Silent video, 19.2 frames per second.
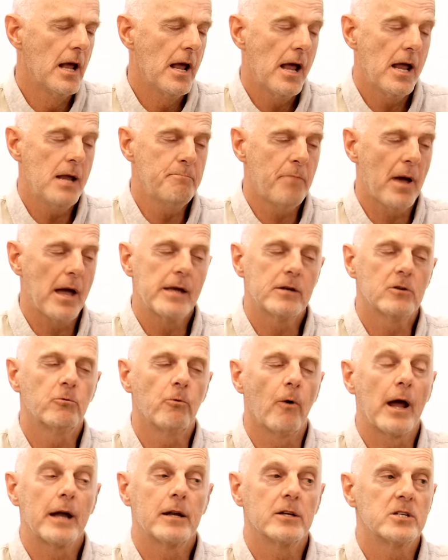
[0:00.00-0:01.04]
he paid
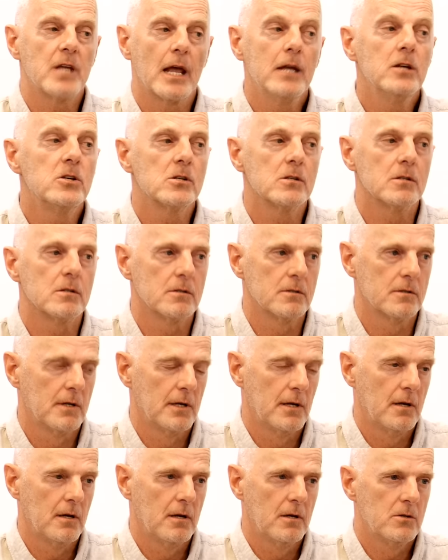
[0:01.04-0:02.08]
great attention
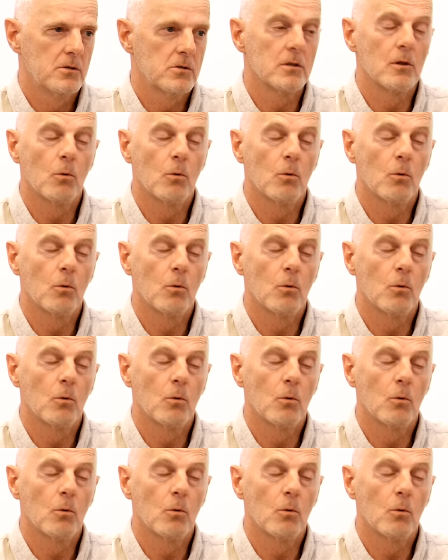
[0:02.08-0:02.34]
to